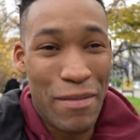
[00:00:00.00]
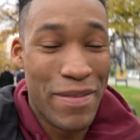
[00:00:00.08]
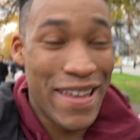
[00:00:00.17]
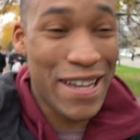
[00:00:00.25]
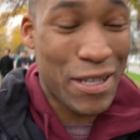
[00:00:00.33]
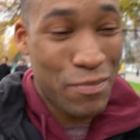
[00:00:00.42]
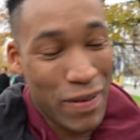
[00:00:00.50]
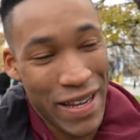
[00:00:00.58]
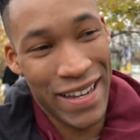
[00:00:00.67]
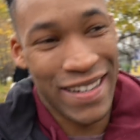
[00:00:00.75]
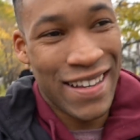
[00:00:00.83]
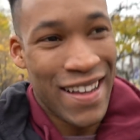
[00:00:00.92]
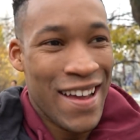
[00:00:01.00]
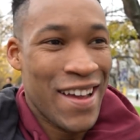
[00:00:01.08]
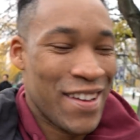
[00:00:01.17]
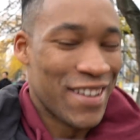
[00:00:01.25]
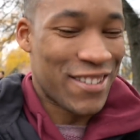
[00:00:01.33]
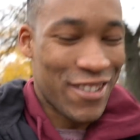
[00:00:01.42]
let me explain.
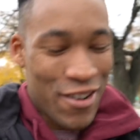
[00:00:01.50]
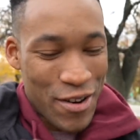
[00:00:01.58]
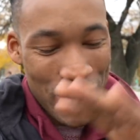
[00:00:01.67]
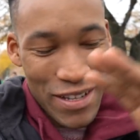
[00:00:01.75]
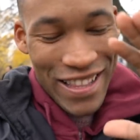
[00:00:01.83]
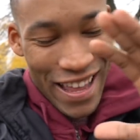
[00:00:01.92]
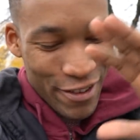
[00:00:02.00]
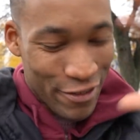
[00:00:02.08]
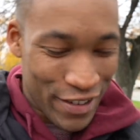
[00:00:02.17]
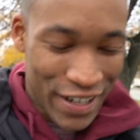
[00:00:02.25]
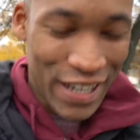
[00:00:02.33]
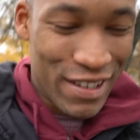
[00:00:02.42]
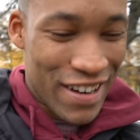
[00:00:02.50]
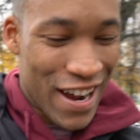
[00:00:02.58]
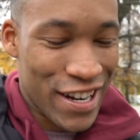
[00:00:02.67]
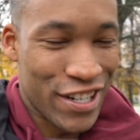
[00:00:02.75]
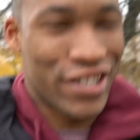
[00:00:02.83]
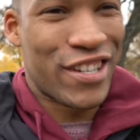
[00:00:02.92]
So it was like really
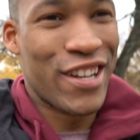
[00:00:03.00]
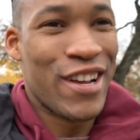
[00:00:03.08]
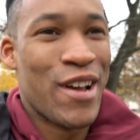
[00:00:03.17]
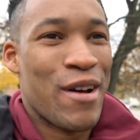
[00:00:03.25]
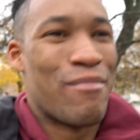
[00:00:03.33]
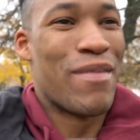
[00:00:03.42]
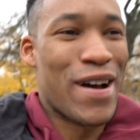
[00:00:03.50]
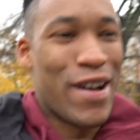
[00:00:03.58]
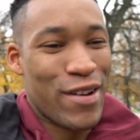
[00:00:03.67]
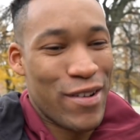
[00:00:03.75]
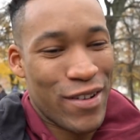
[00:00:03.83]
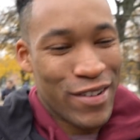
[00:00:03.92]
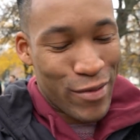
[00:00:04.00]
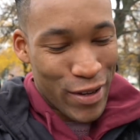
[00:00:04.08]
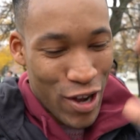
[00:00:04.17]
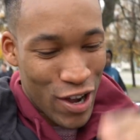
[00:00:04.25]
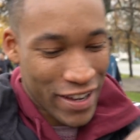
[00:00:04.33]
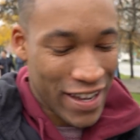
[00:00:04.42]
rushed, but we
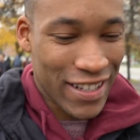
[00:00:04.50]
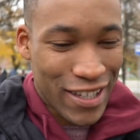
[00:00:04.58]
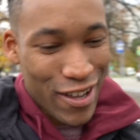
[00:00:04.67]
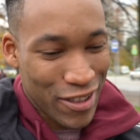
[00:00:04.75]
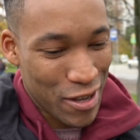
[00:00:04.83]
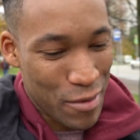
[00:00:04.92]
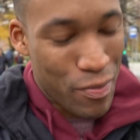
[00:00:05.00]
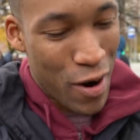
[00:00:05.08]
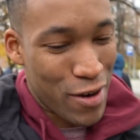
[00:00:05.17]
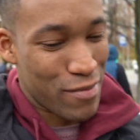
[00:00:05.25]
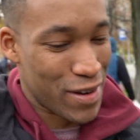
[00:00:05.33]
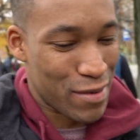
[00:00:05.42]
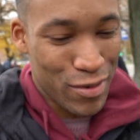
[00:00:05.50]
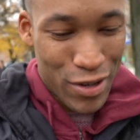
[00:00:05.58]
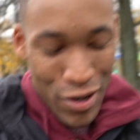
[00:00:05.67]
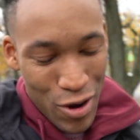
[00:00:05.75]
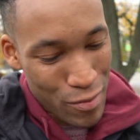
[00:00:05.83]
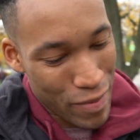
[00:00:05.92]
got kicked out the apartment. I'm
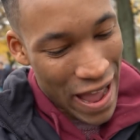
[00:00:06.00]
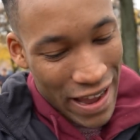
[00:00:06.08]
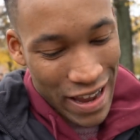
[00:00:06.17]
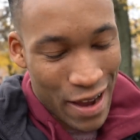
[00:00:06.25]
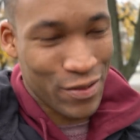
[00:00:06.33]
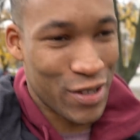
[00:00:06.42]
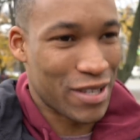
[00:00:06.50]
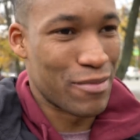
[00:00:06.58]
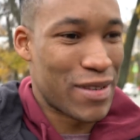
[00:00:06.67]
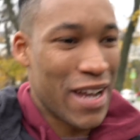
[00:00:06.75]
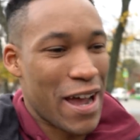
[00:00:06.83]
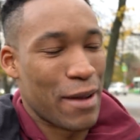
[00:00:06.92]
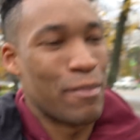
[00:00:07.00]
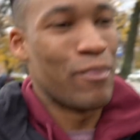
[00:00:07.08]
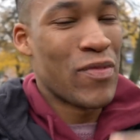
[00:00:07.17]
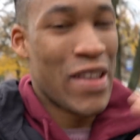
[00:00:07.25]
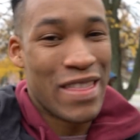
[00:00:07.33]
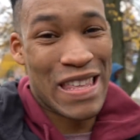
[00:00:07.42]
gonna go back after some time.
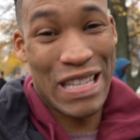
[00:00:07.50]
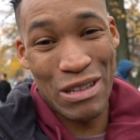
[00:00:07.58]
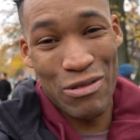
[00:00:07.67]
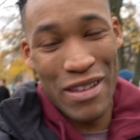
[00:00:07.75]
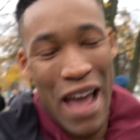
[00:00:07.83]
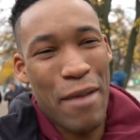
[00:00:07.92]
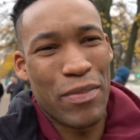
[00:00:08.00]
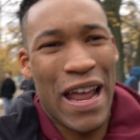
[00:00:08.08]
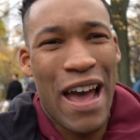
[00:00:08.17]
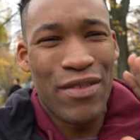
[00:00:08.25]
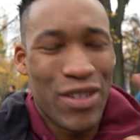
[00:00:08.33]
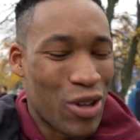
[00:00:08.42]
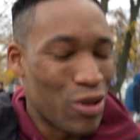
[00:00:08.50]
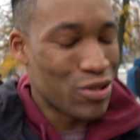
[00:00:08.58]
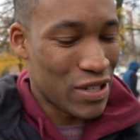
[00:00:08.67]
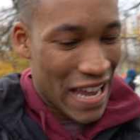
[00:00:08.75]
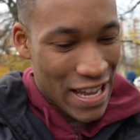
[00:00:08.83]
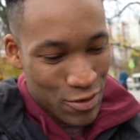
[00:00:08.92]
This is what happened. I haven't told
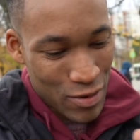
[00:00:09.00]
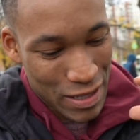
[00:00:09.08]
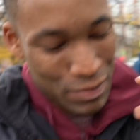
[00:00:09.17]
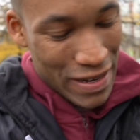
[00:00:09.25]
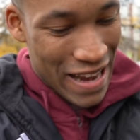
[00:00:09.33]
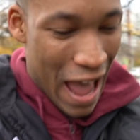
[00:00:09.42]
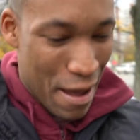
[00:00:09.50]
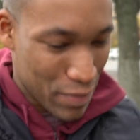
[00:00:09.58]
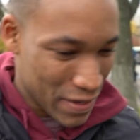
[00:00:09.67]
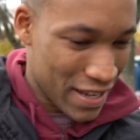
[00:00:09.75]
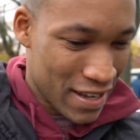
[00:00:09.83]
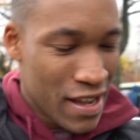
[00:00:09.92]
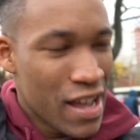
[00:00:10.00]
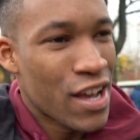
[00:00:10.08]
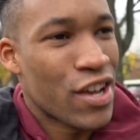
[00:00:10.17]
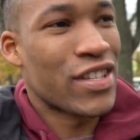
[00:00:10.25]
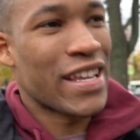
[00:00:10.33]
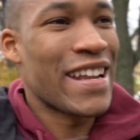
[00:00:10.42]
you guys what's been happening
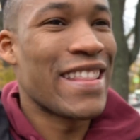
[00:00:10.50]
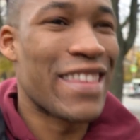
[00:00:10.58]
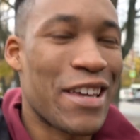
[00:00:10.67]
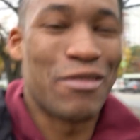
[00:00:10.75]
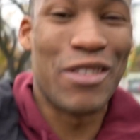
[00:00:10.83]
because I didn't think it